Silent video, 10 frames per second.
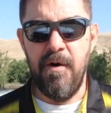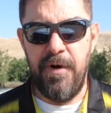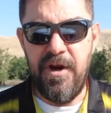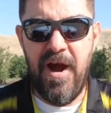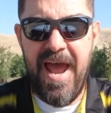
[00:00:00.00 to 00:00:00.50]

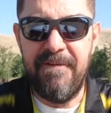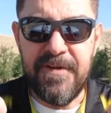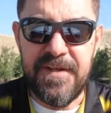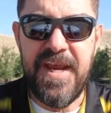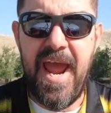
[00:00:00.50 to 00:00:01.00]
We don't have
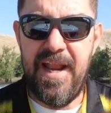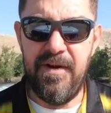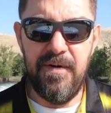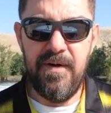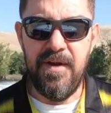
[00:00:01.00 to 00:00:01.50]
to tell you.
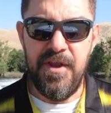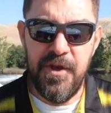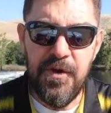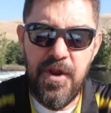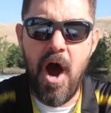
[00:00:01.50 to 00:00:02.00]

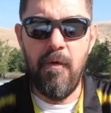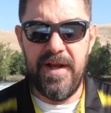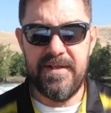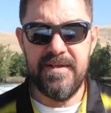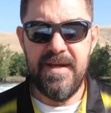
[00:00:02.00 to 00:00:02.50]
You know it.